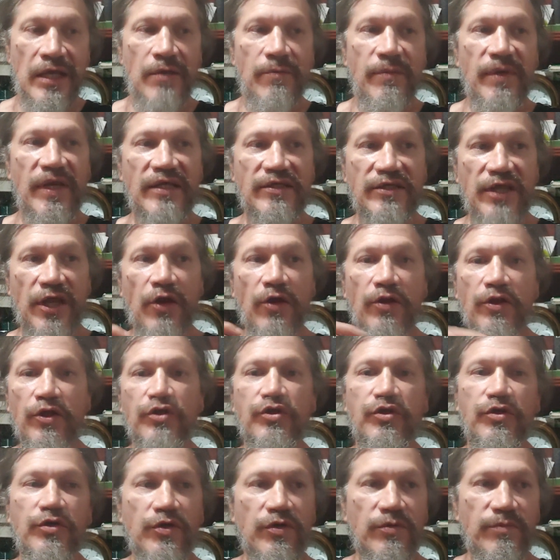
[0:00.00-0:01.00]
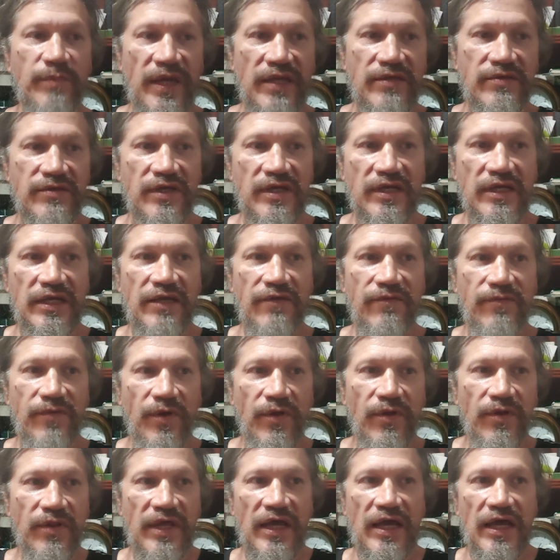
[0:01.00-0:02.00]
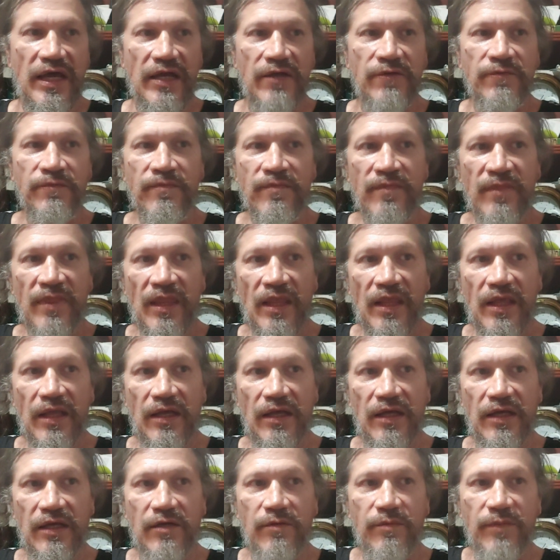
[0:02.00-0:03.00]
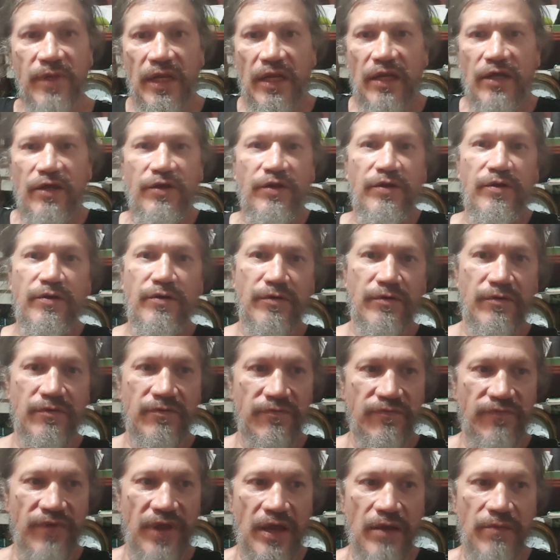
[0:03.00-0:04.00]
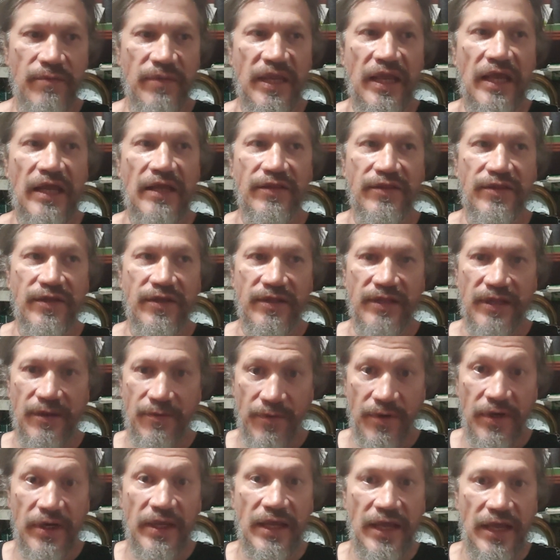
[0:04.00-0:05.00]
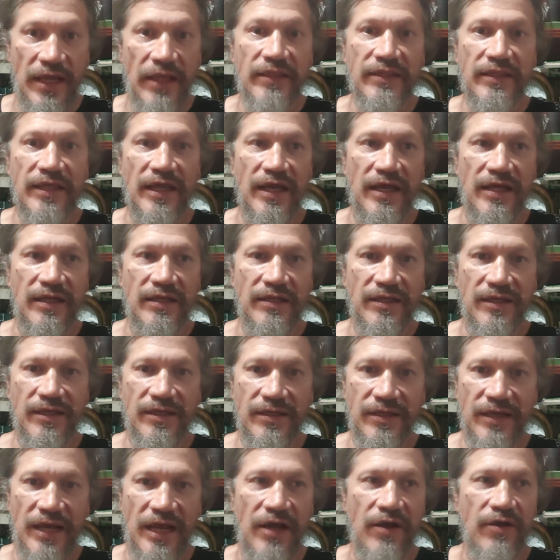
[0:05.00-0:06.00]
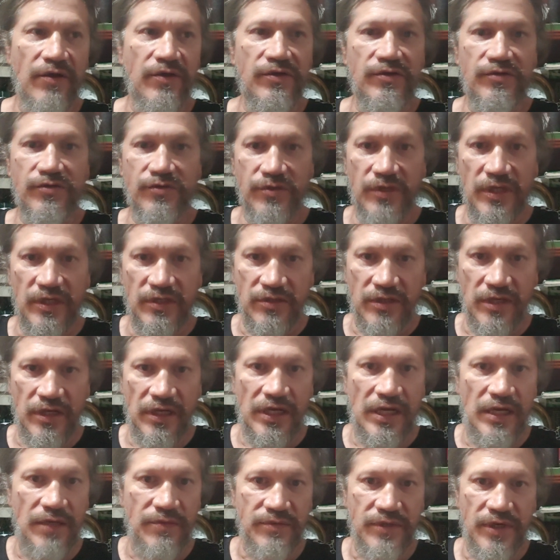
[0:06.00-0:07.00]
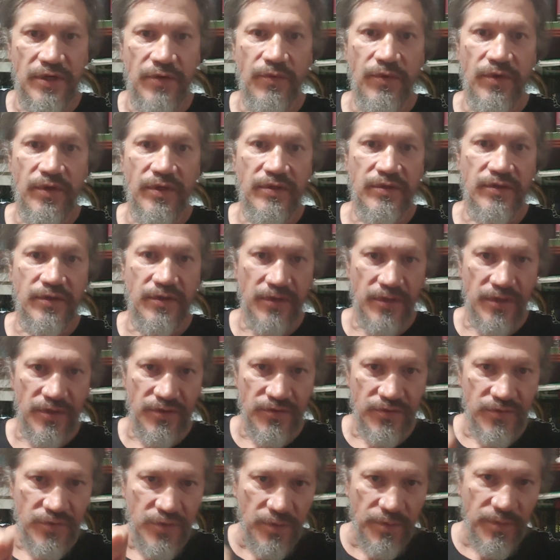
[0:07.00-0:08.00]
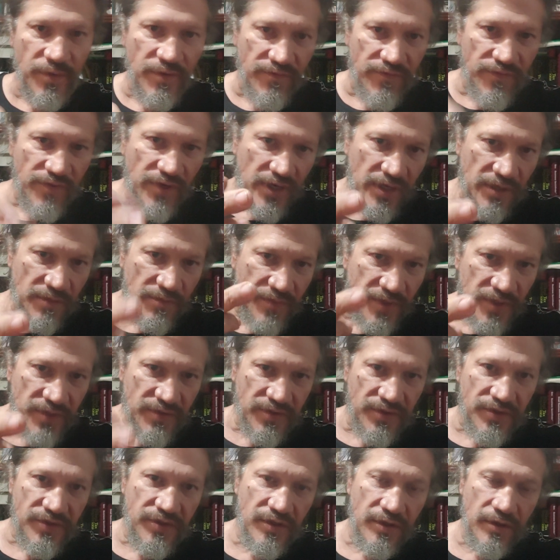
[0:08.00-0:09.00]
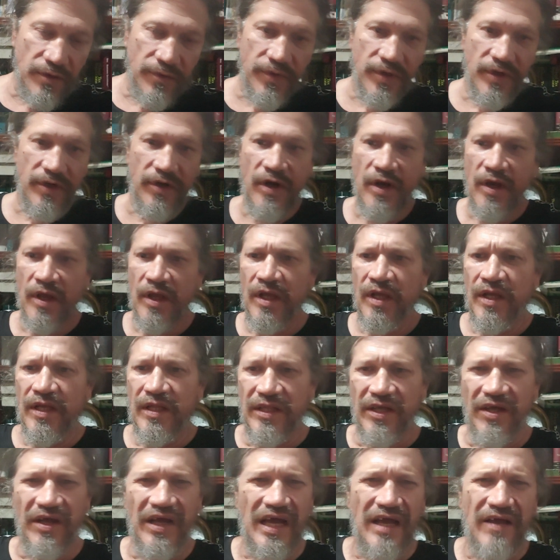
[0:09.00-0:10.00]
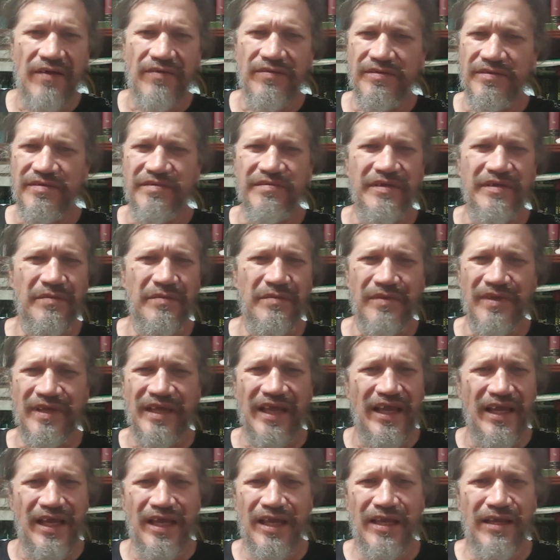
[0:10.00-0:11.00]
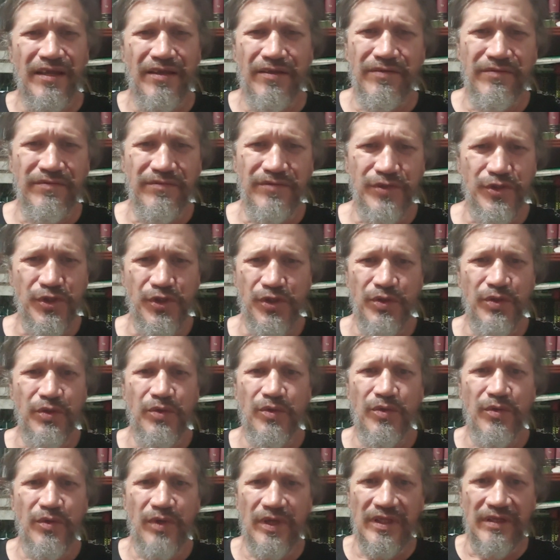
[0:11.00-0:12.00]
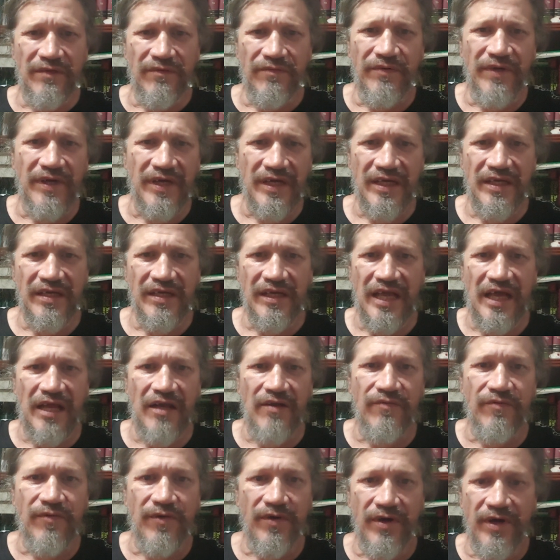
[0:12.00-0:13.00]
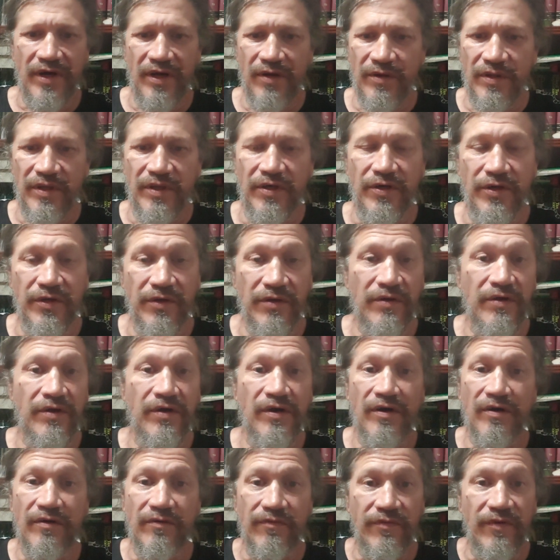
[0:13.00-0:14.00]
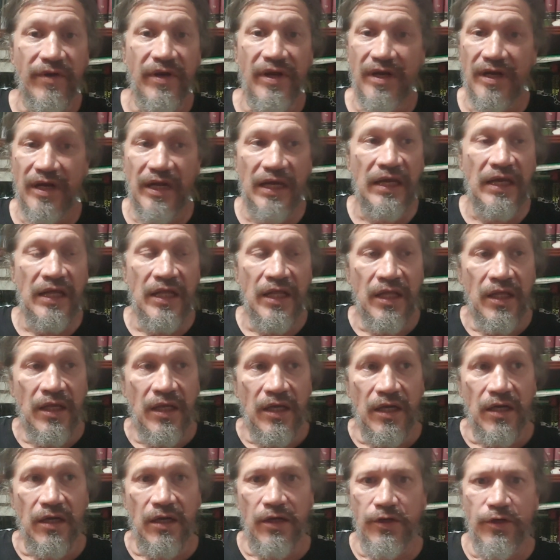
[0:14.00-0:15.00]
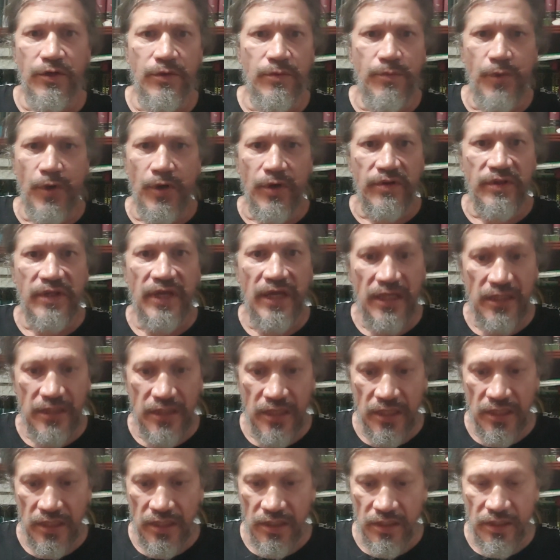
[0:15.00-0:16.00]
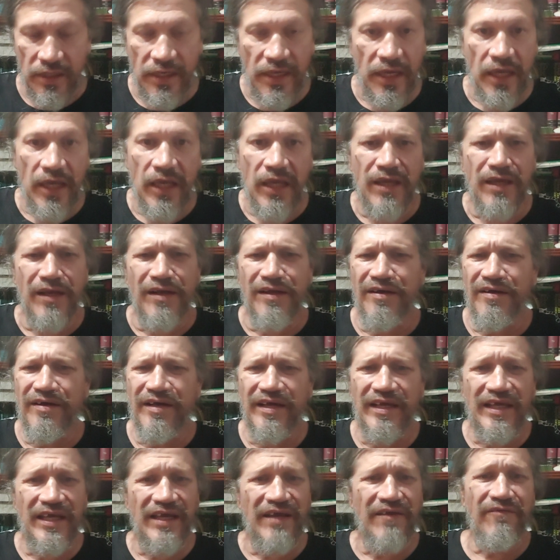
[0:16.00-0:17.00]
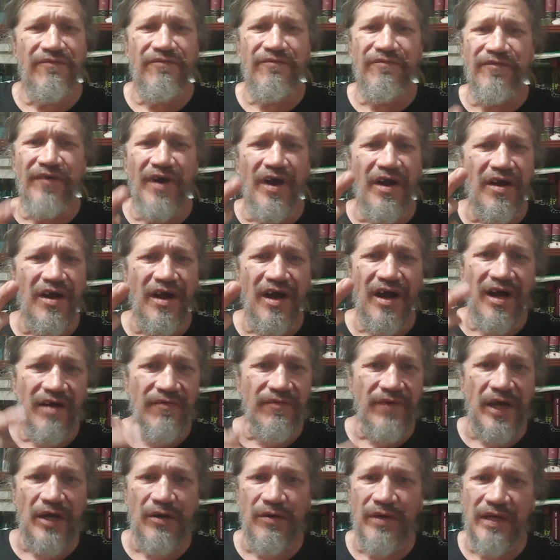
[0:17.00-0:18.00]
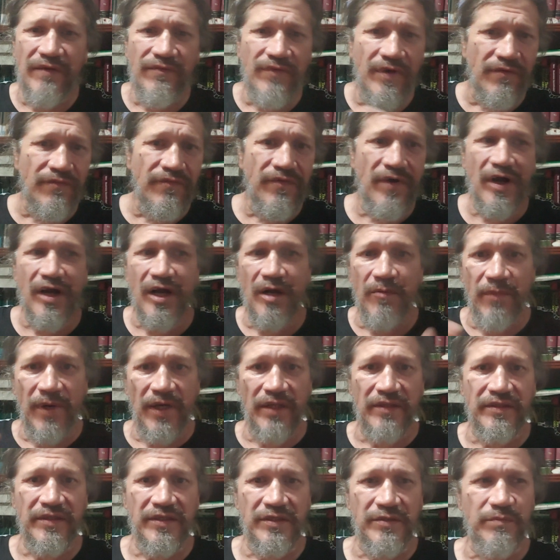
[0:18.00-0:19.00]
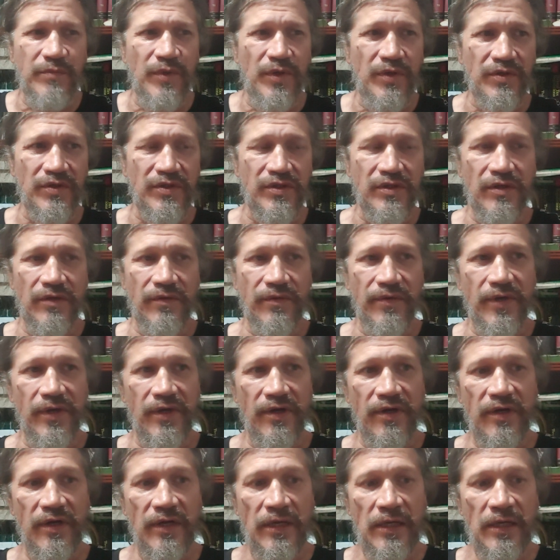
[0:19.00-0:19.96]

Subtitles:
Because they know the truth, basically. If know that, it'll be like a new family, and they really hate that. And now it's collapsed. Everyone, you're the stupid fucking piece of shit over here. They'll have gay Jew in the fucking California with a new girlfriend, like a new birthday, and they get a cake. And again, fuck off. I don't give a fuck about this bullshit over here.